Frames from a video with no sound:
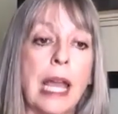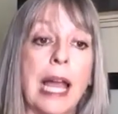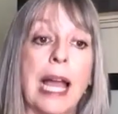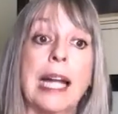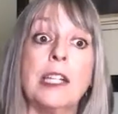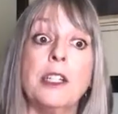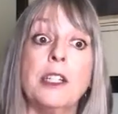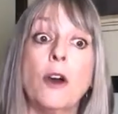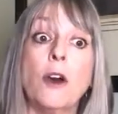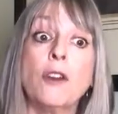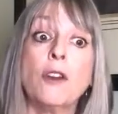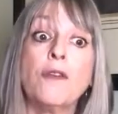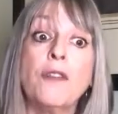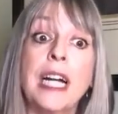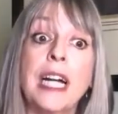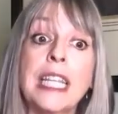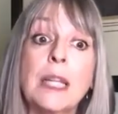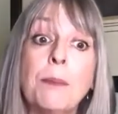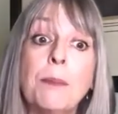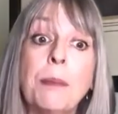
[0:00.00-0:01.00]
I
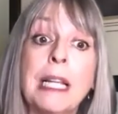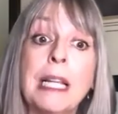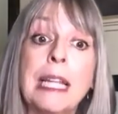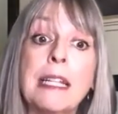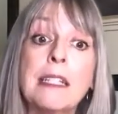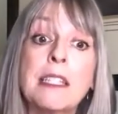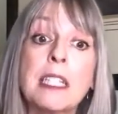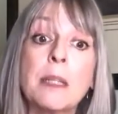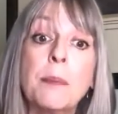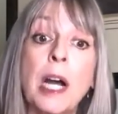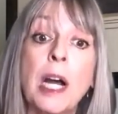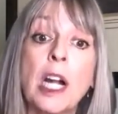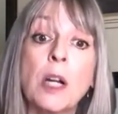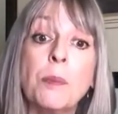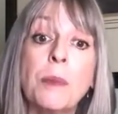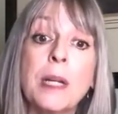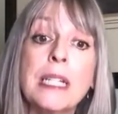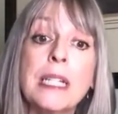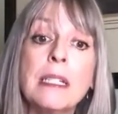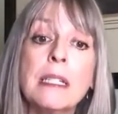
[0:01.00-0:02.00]
notified the police
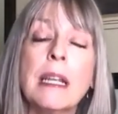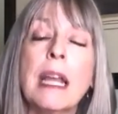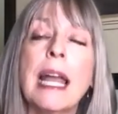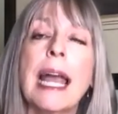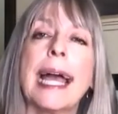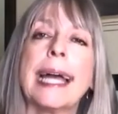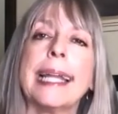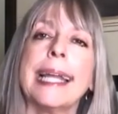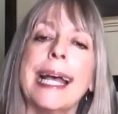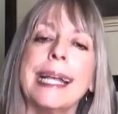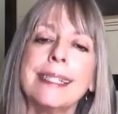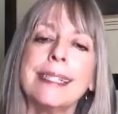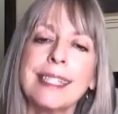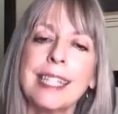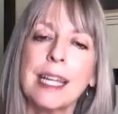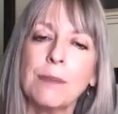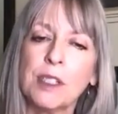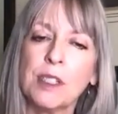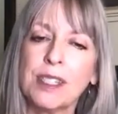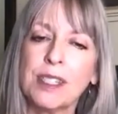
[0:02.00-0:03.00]
department and asked
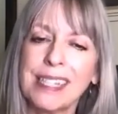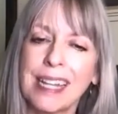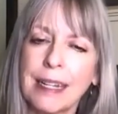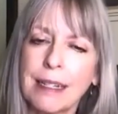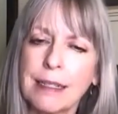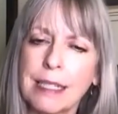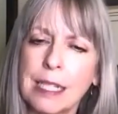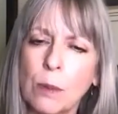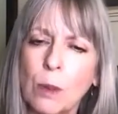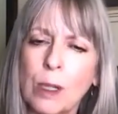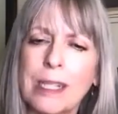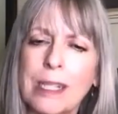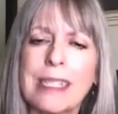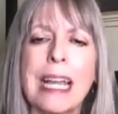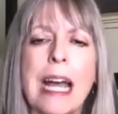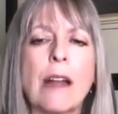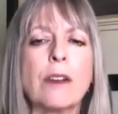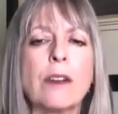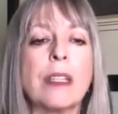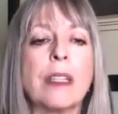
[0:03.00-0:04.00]
them to send someone
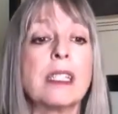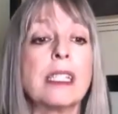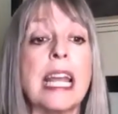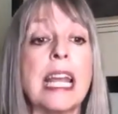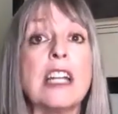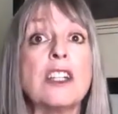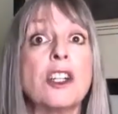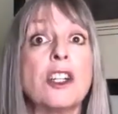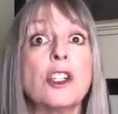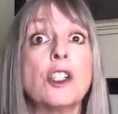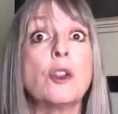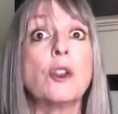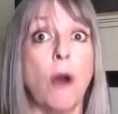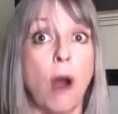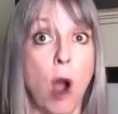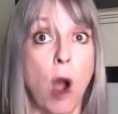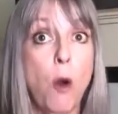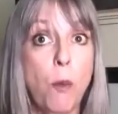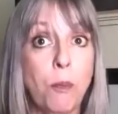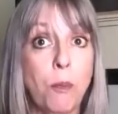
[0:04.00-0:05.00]
down to the station to
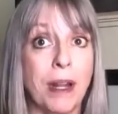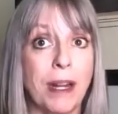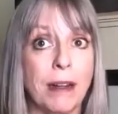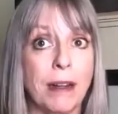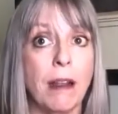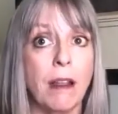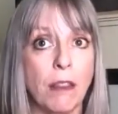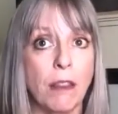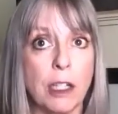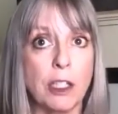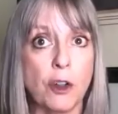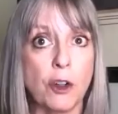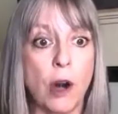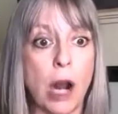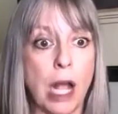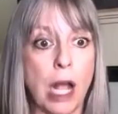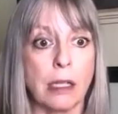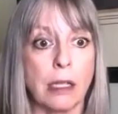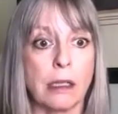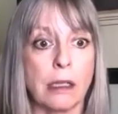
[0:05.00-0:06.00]
open the
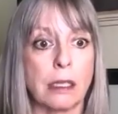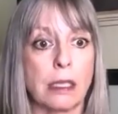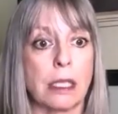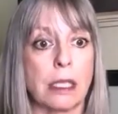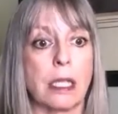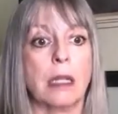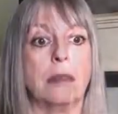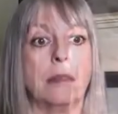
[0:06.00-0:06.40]
trunks.